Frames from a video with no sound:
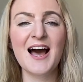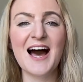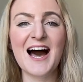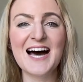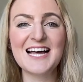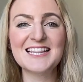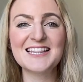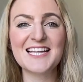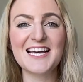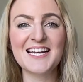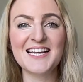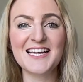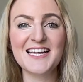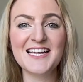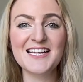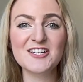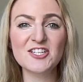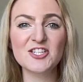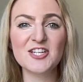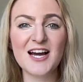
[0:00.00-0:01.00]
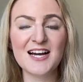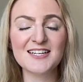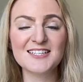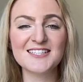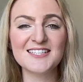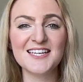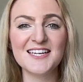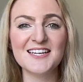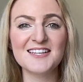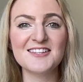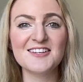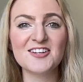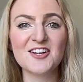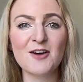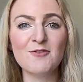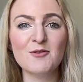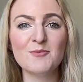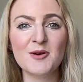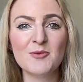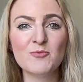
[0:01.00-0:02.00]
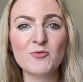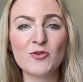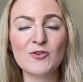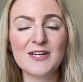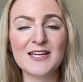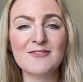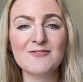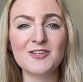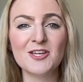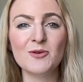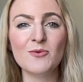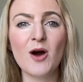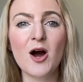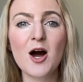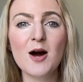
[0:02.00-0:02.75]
and then each tax year the government will give you